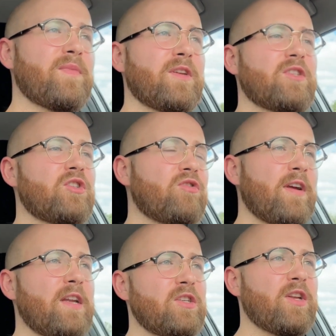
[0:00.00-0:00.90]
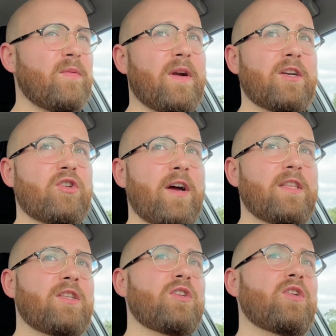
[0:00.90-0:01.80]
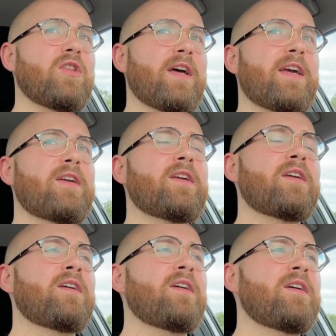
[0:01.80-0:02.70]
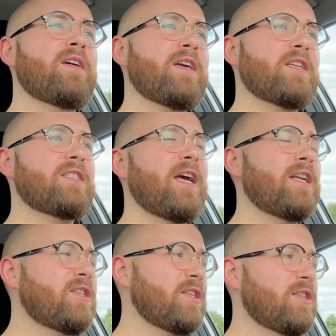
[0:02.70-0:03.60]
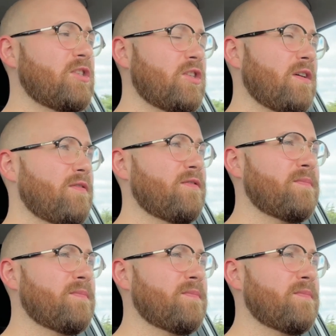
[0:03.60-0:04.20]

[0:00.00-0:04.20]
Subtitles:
It's strange. Like when I tried to do leg extension and stuff